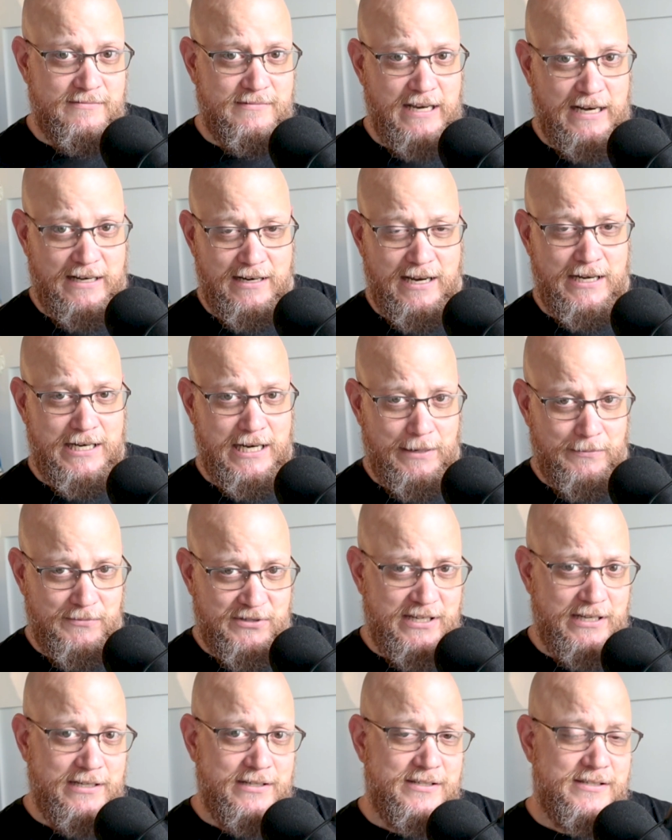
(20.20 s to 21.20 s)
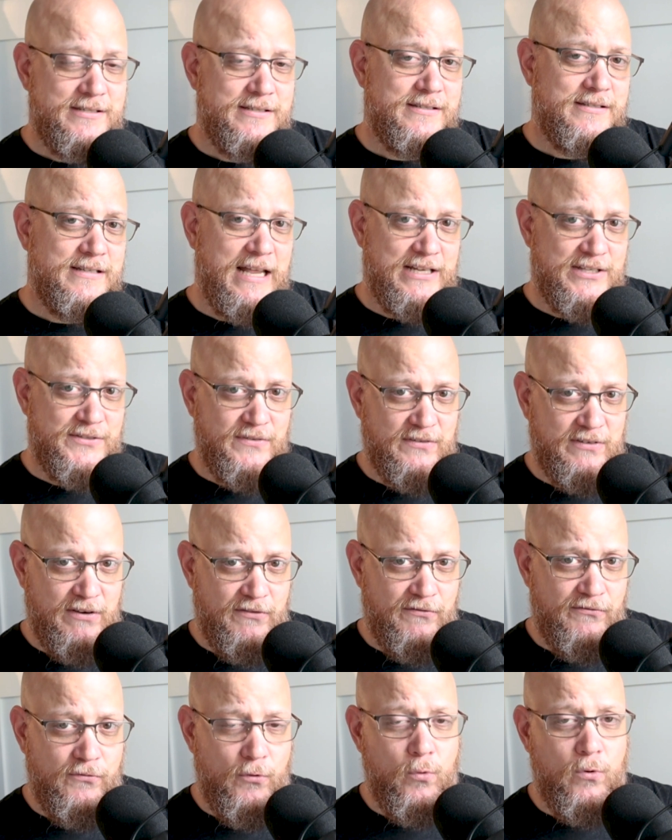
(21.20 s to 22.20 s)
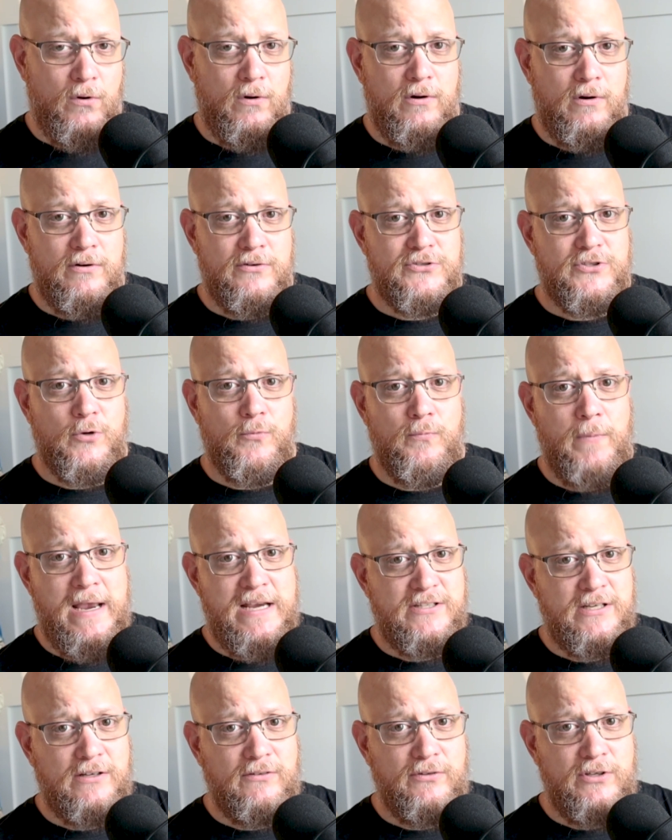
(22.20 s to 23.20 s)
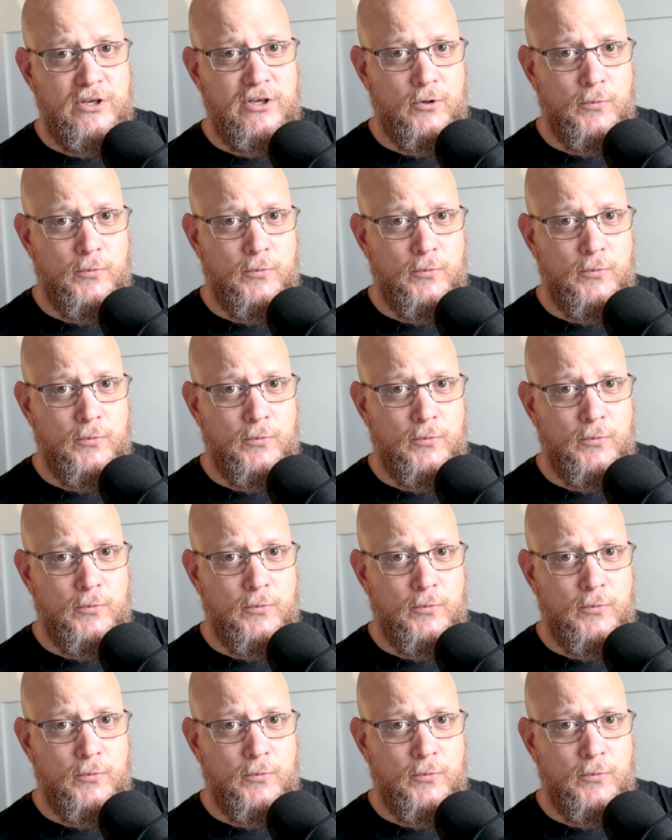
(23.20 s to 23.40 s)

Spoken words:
Take 9 times 6, that's 54. So basically you're